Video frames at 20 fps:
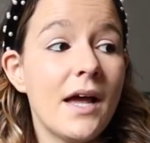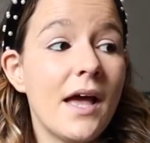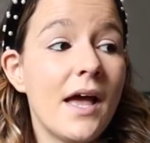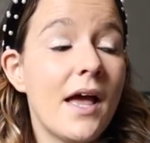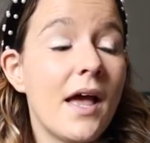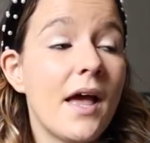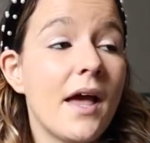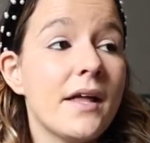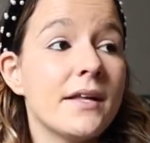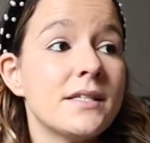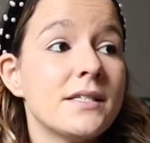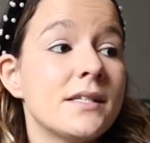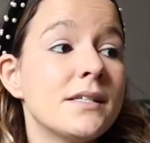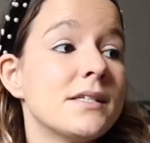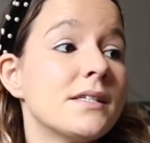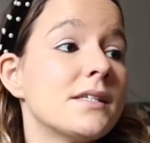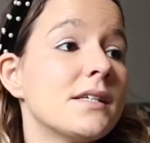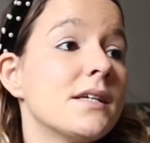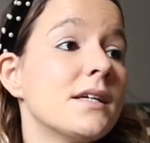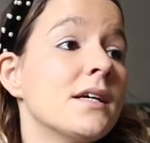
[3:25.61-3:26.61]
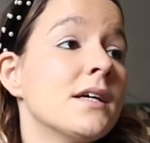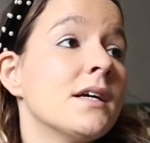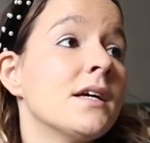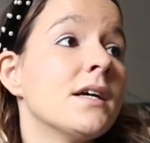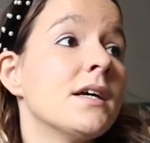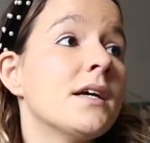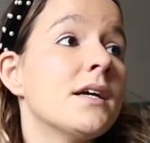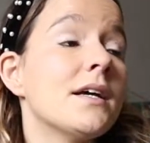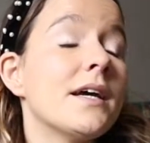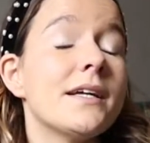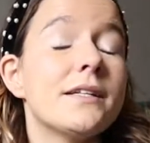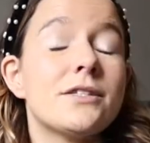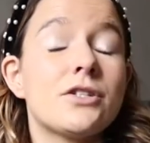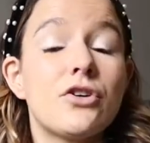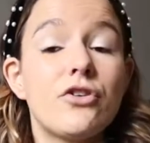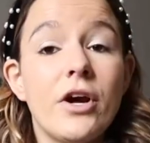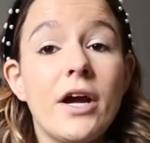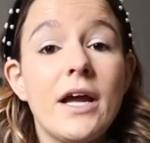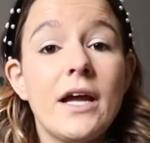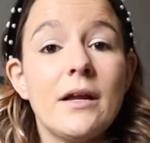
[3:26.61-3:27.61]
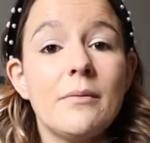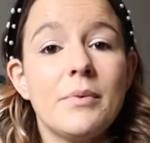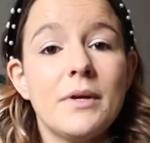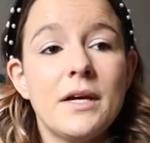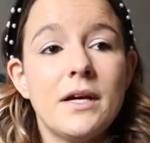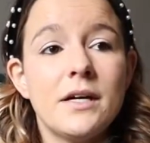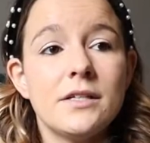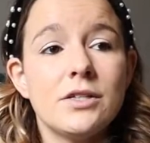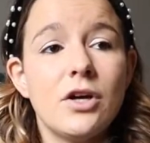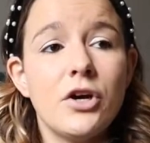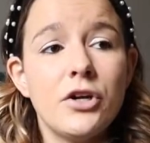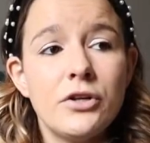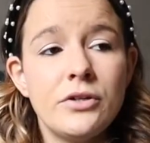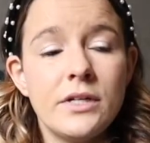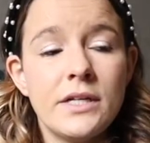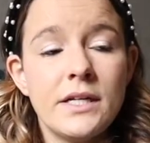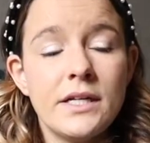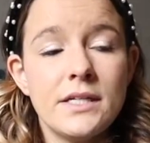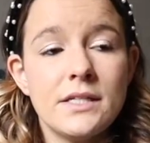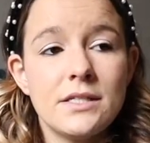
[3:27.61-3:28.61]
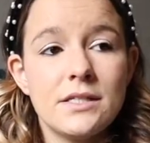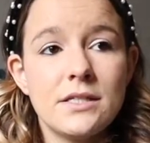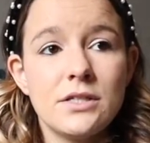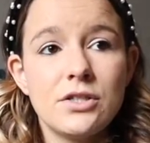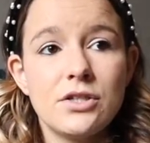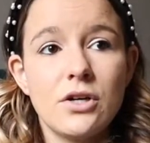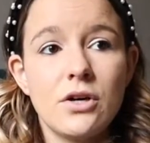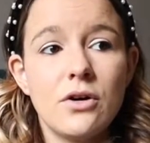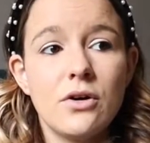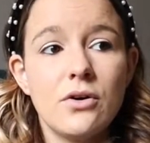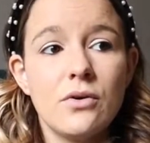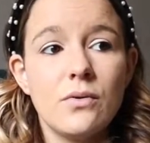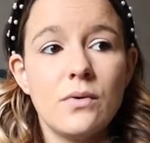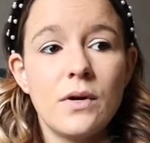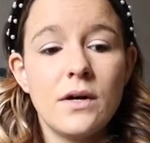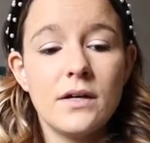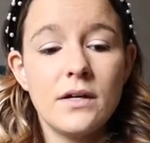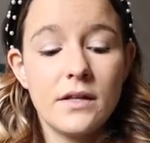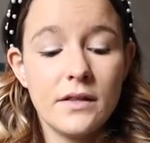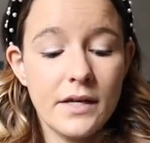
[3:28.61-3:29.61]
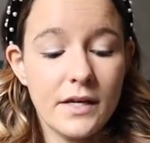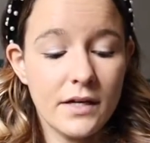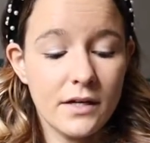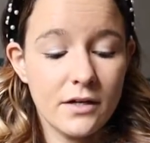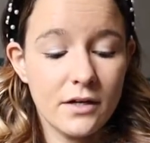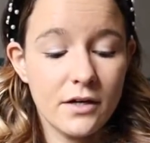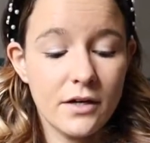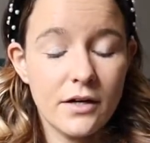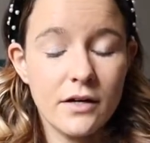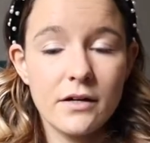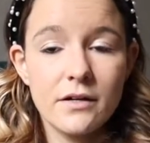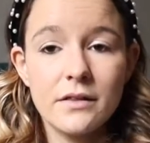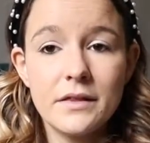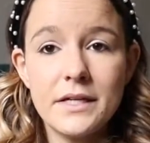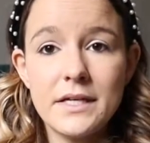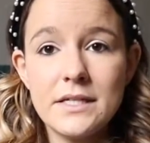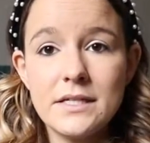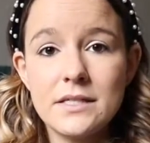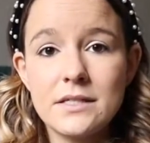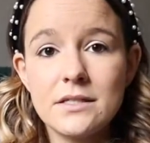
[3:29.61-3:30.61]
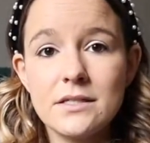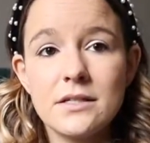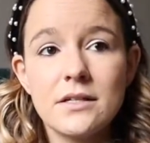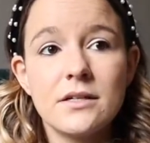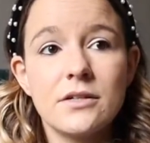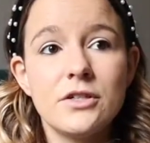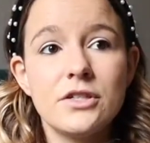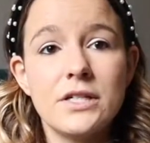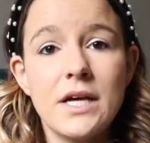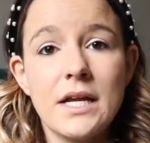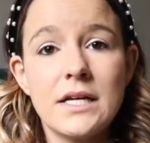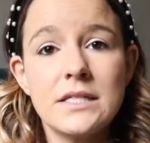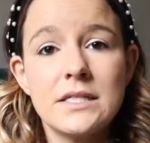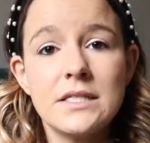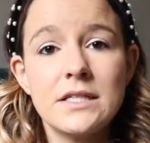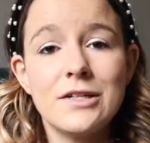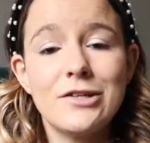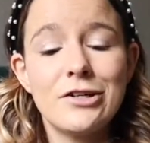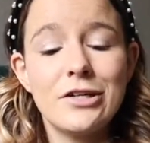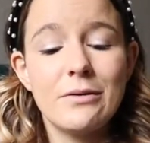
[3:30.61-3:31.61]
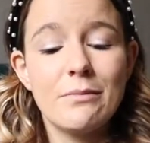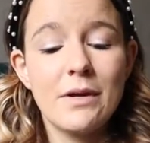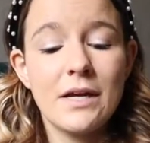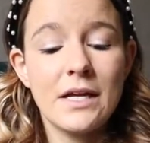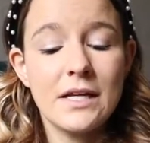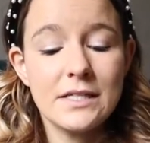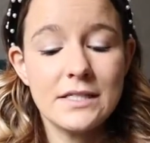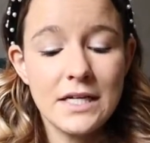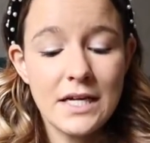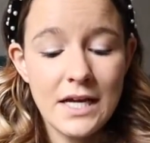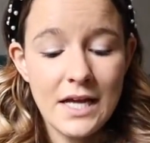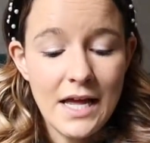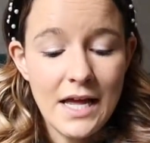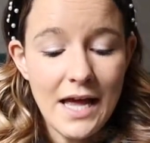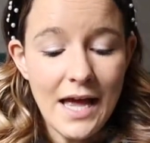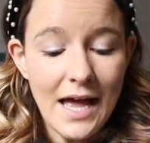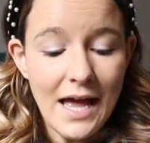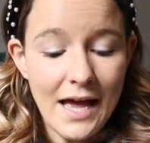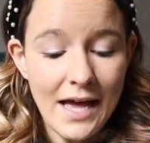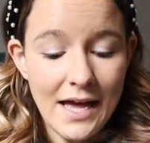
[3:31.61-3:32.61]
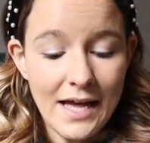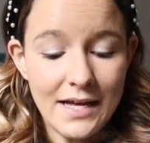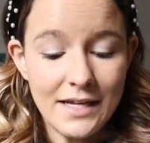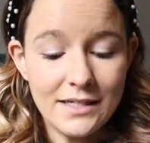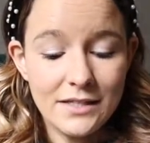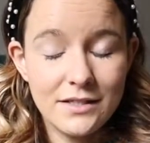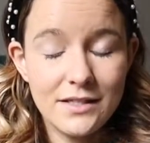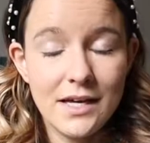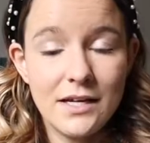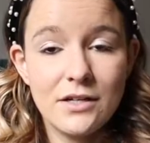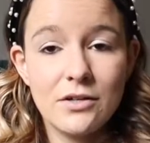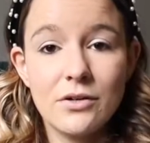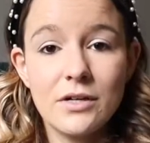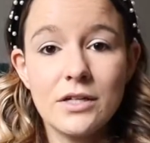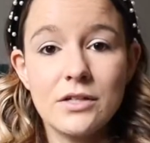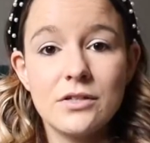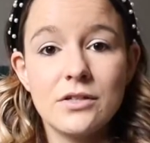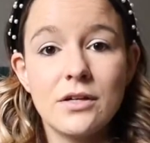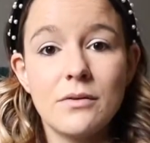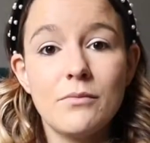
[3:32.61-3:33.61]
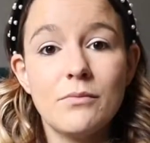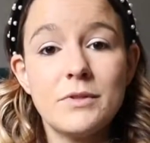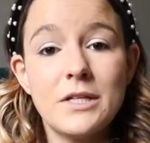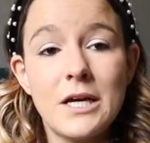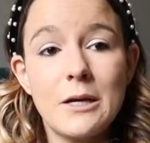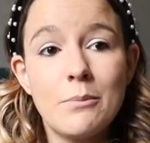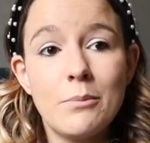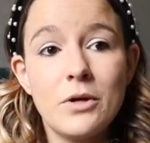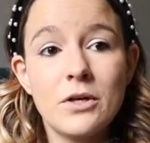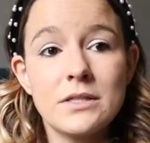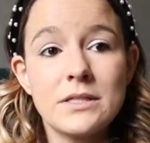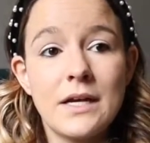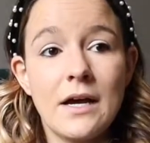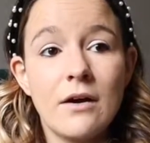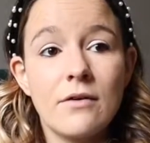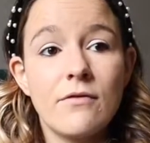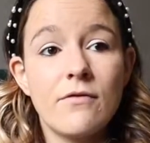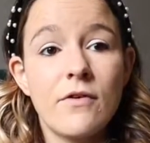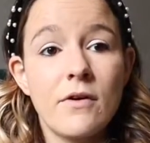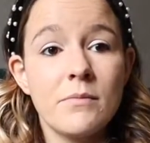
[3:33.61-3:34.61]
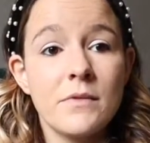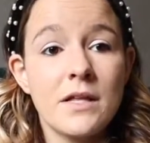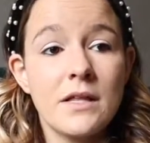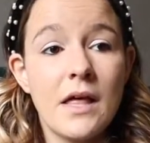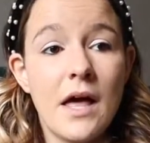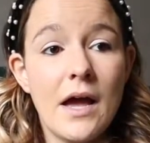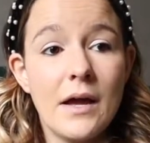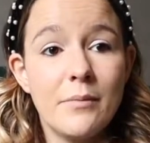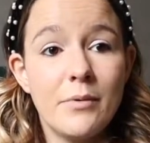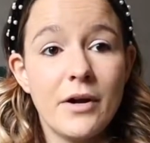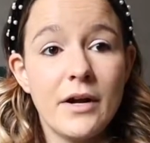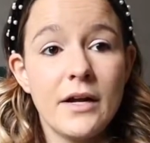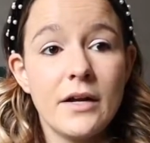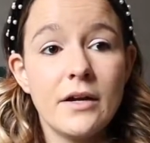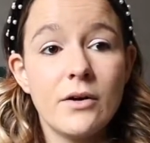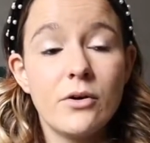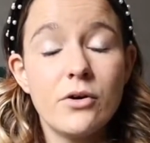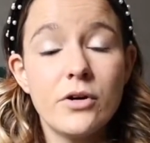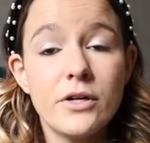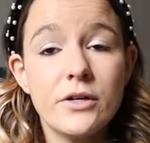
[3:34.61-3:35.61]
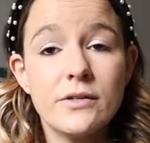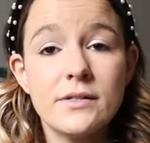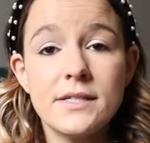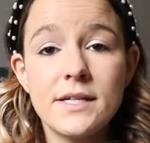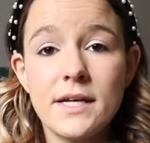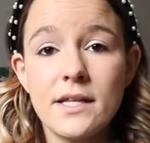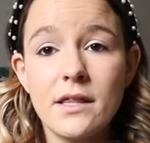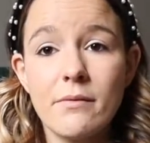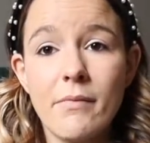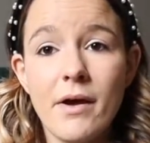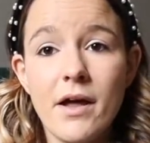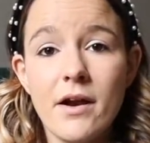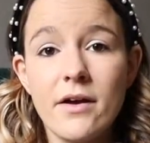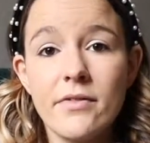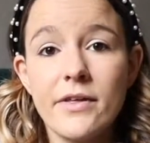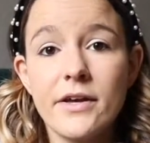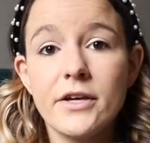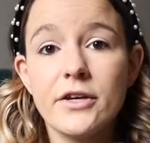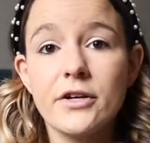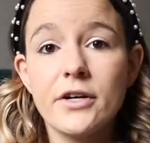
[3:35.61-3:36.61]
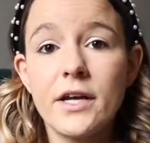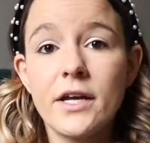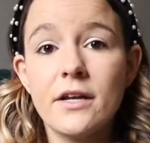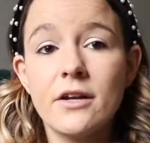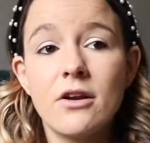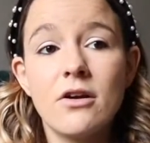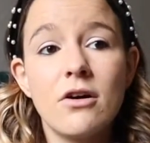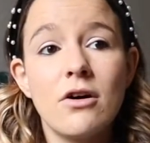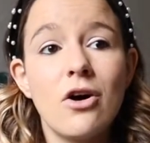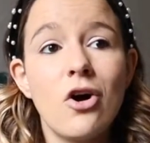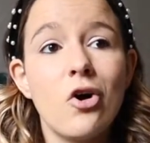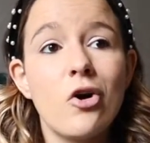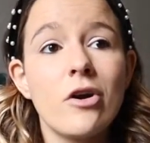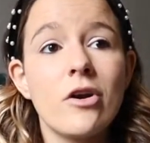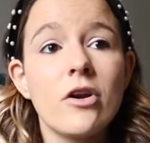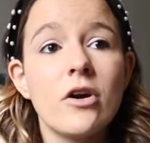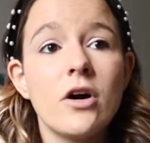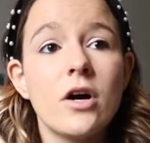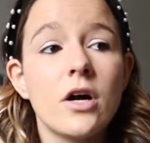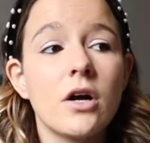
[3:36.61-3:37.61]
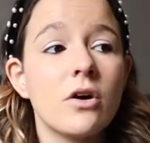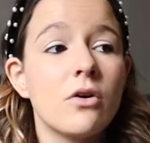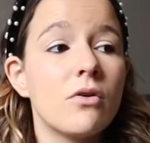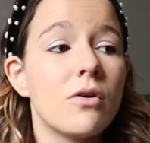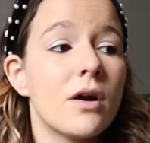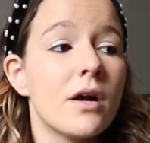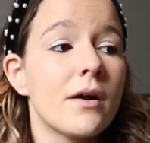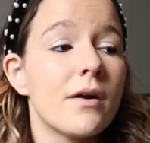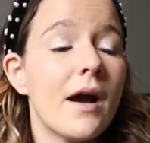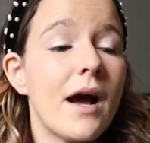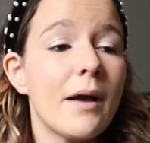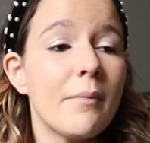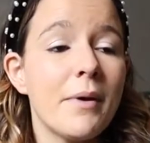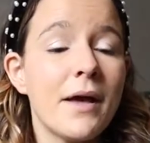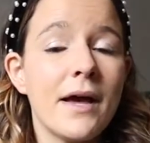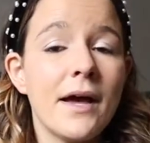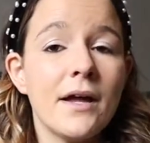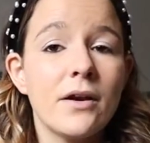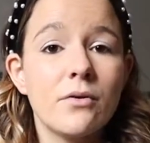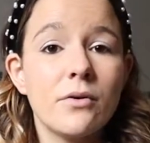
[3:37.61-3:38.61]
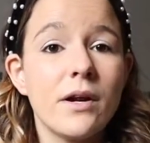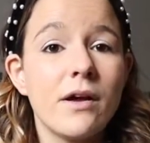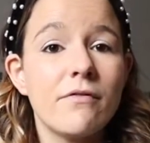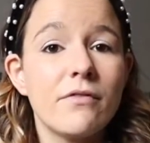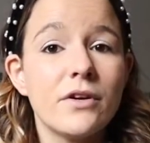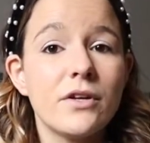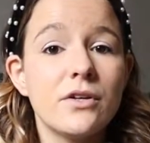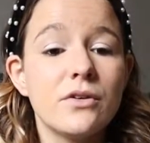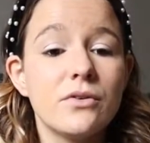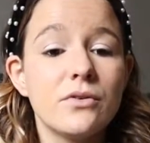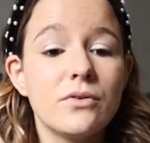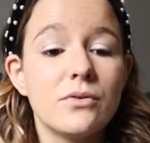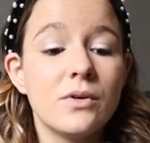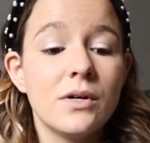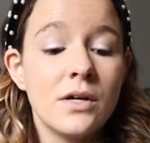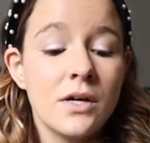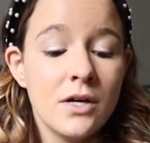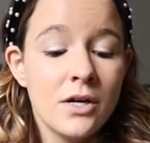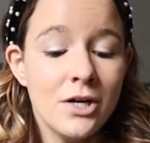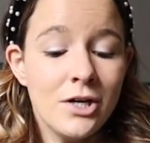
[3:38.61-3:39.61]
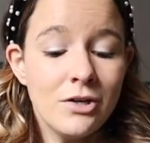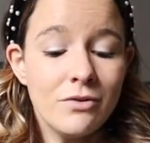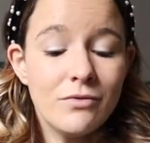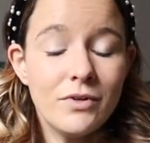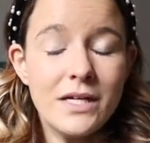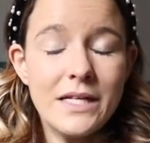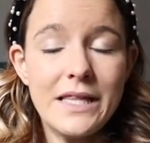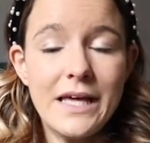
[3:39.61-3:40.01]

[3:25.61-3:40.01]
And it's great because all you need is to show like your lease, your tenancy agreement, and then you can take books out from the library, or you can take them out on like your Kindle or Nook or iPad or whatever you read.